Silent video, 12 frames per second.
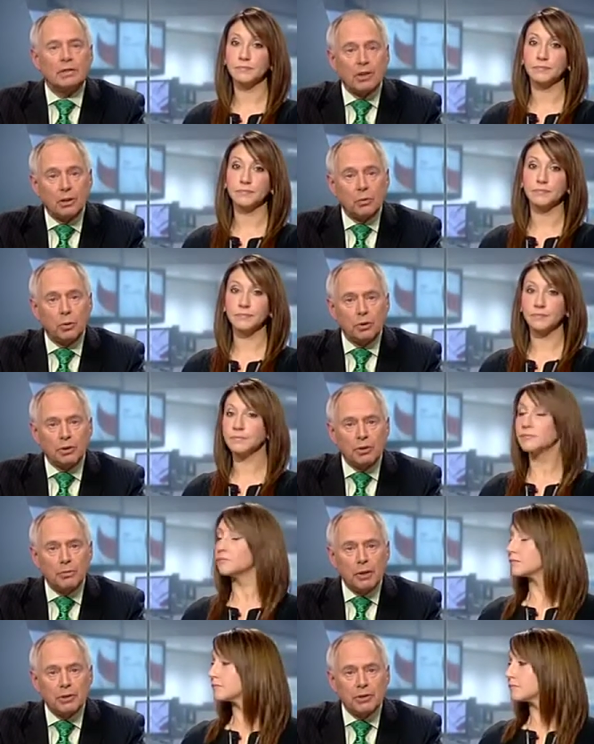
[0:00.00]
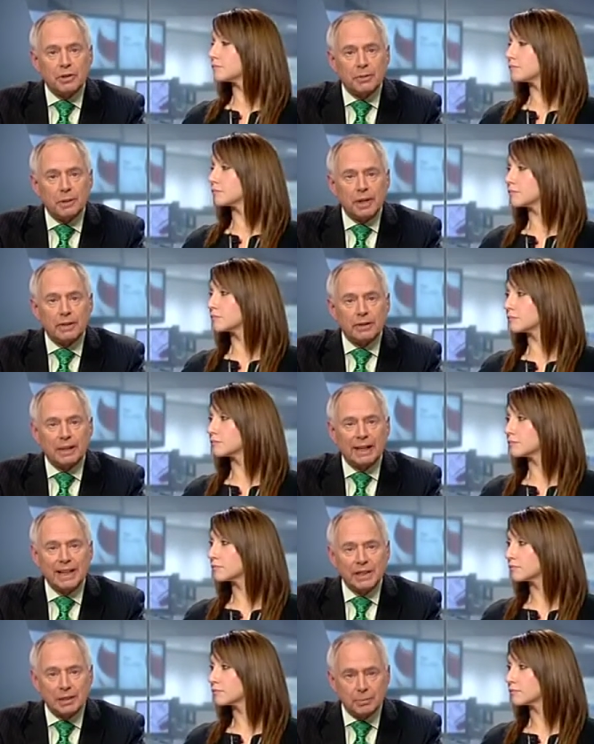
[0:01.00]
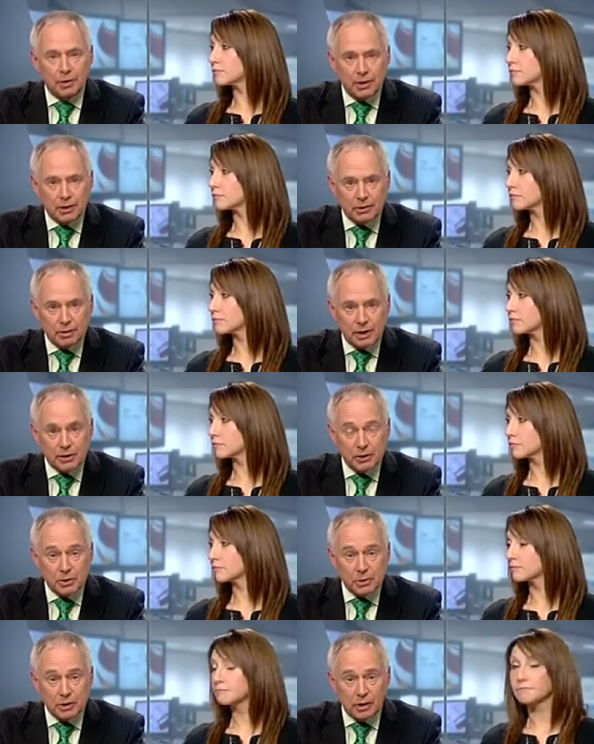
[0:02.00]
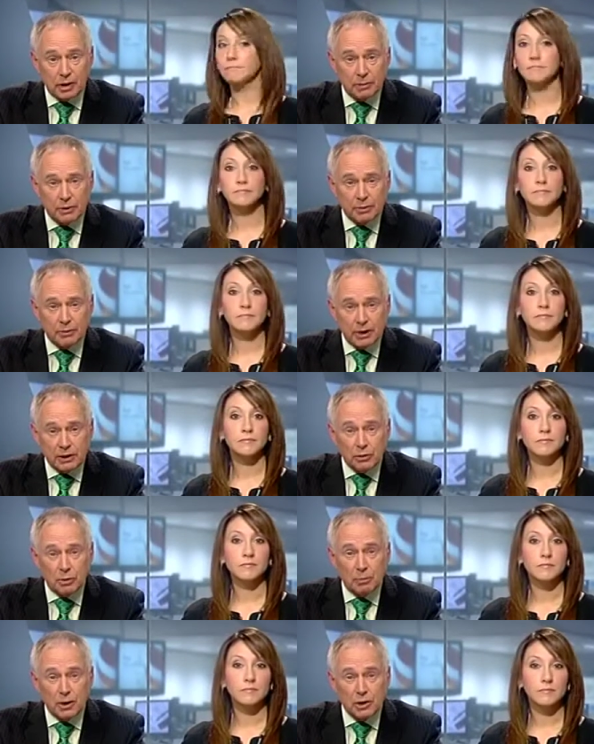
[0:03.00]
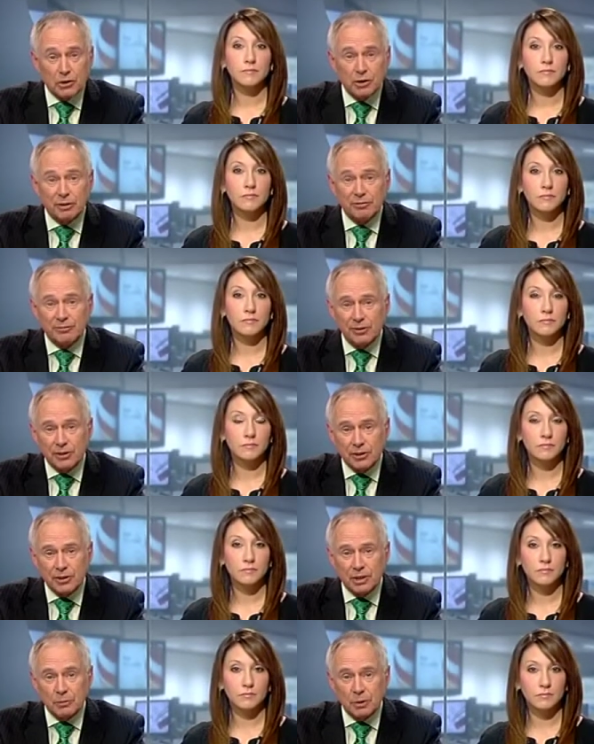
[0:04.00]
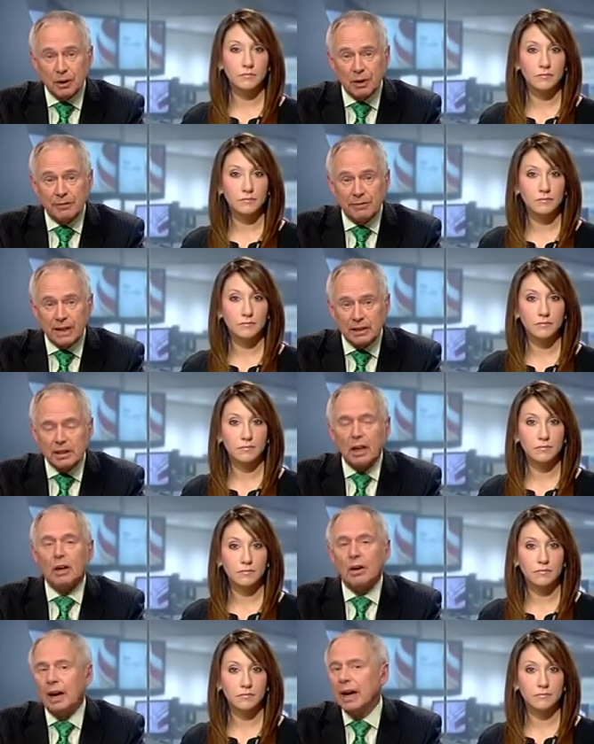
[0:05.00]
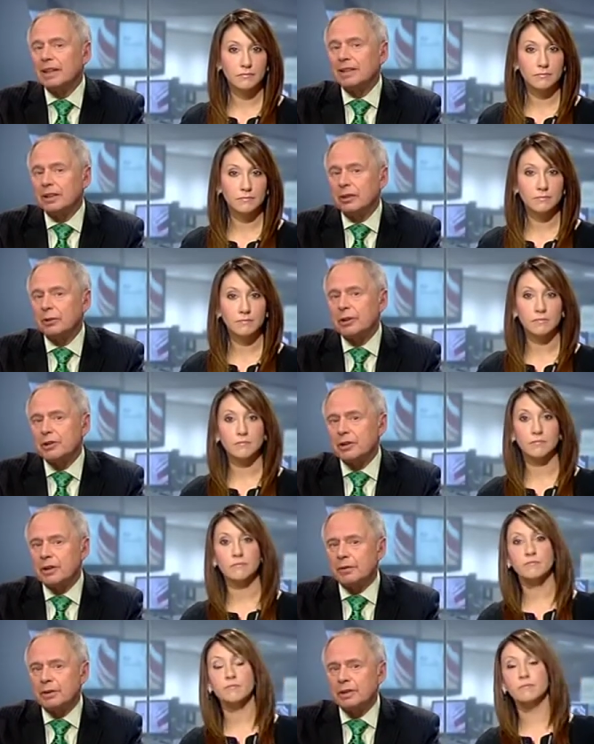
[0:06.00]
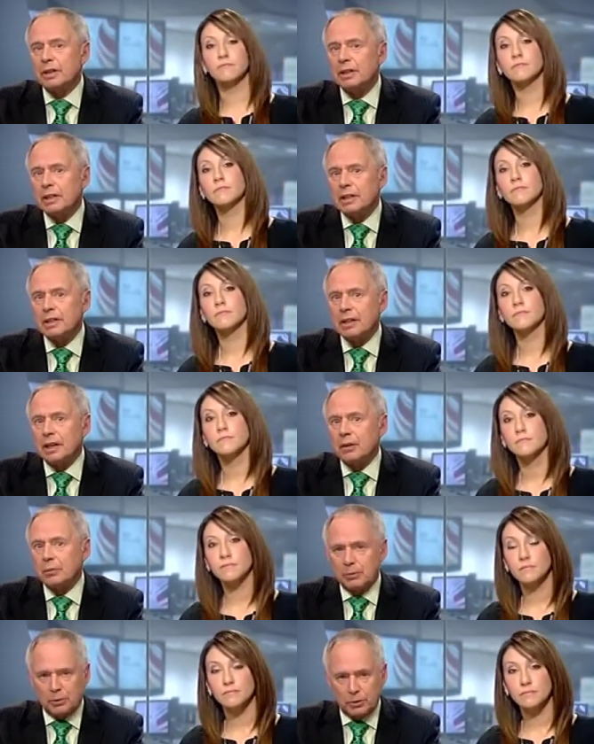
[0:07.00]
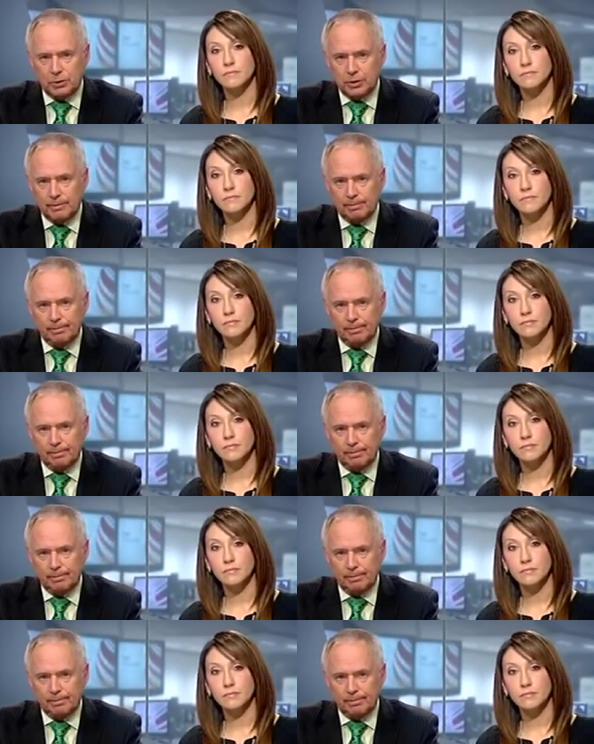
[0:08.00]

Speaker 1: So what do motorists make of the latest price rises, which will come into effect on March the 1st and will affect car and lorry drivers? Nadine Towell reports.